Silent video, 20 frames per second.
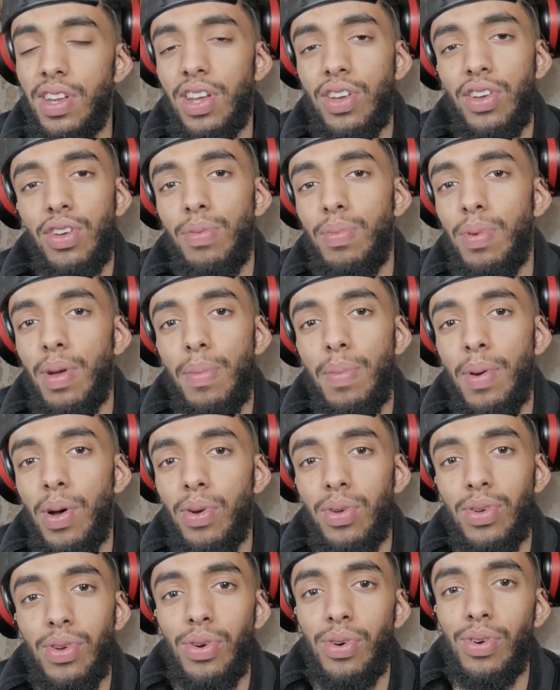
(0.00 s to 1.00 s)
It could be
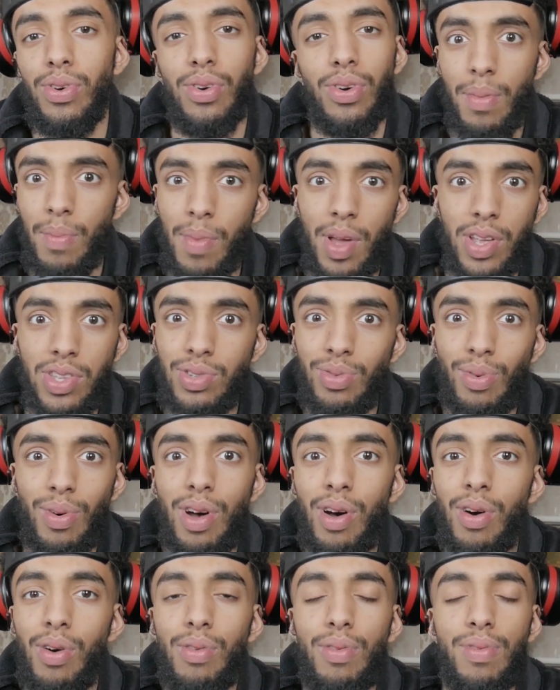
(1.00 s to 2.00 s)
about your mental
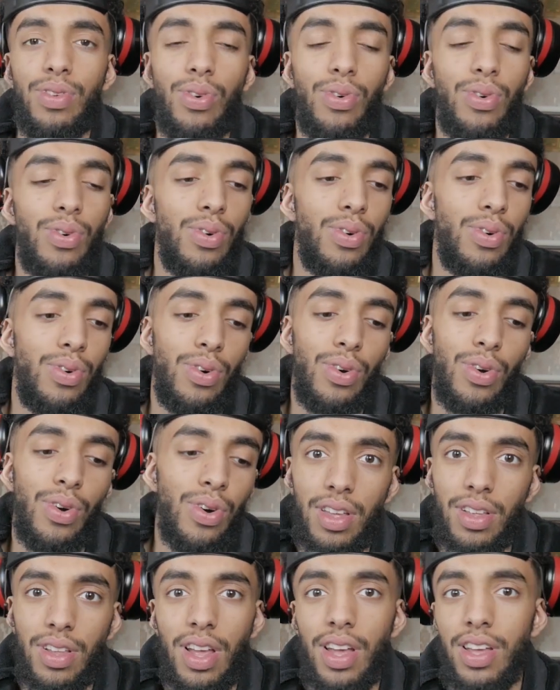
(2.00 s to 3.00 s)
health, your
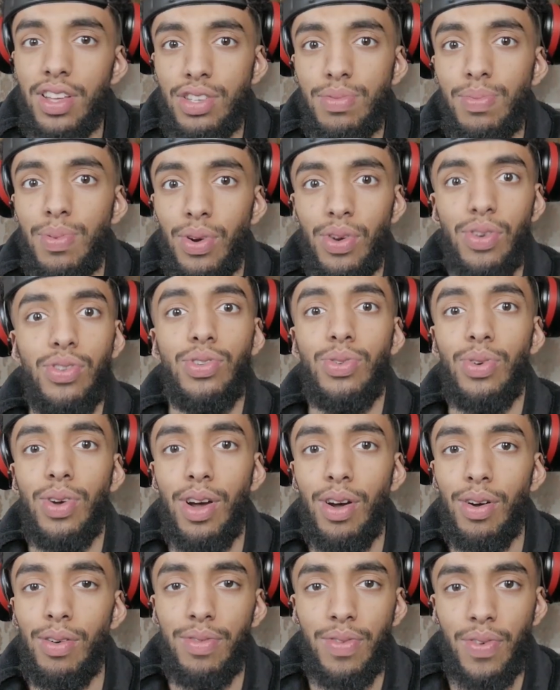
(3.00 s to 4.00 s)
like spiritual
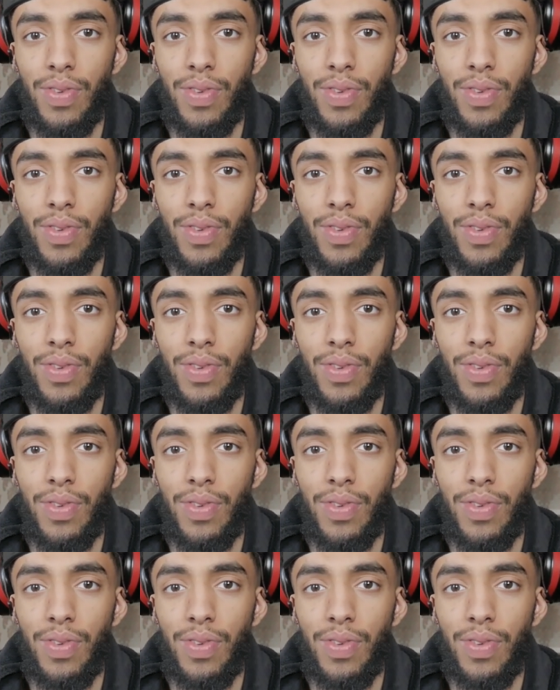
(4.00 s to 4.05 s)
health,